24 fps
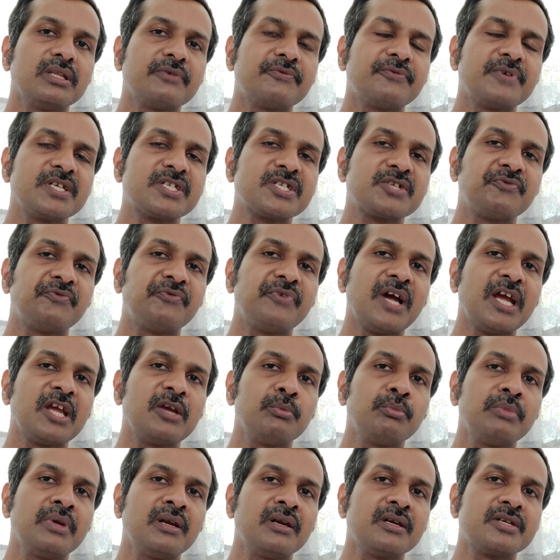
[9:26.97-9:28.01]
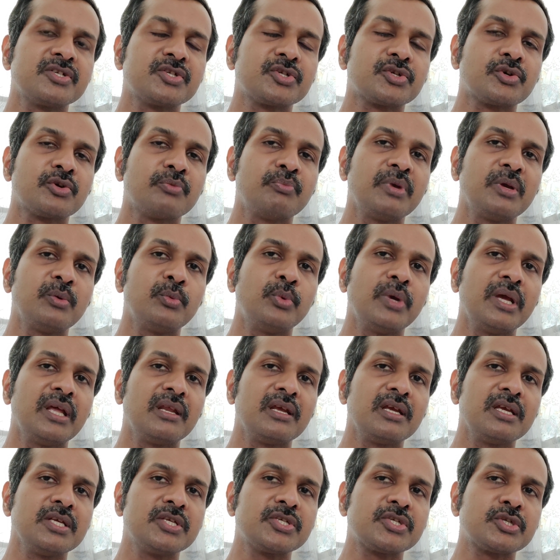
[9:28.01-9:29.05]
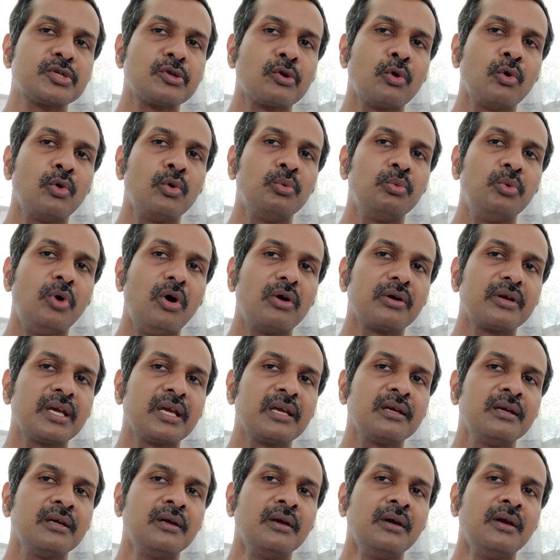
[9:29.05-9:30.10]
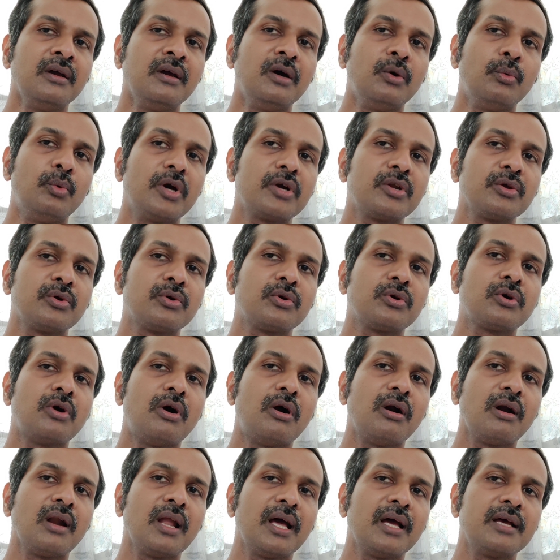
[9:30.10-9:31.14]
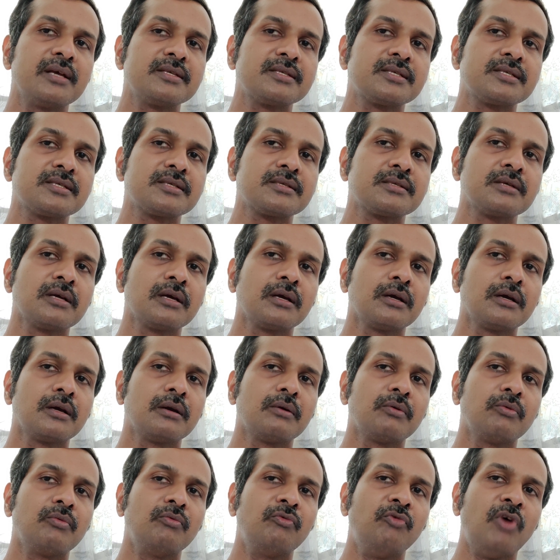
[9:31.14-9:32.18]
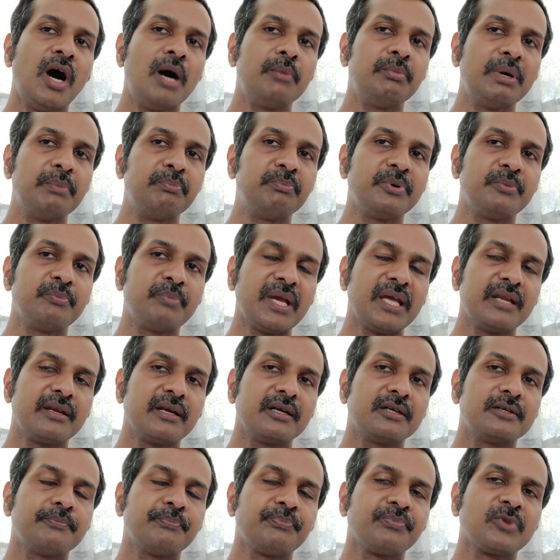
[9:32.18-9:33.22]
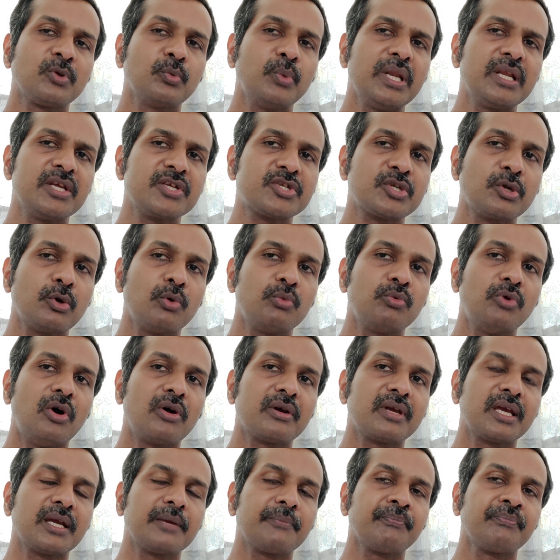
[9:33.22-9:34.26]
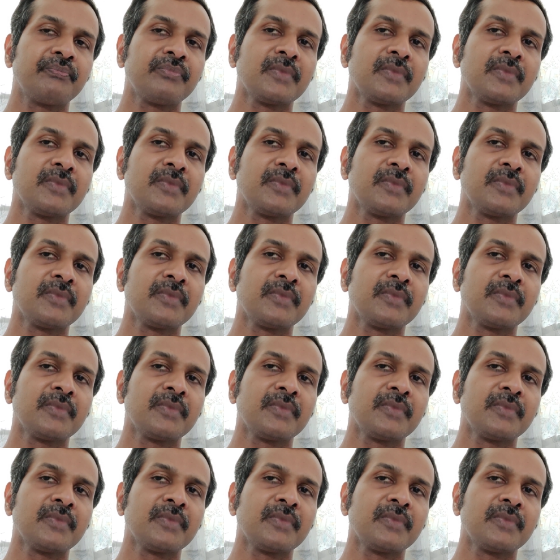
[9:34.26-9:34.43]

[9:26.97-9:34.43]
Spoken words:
The first 5 minutes should be very slow walking, what you call as warm-up period, very slow walking.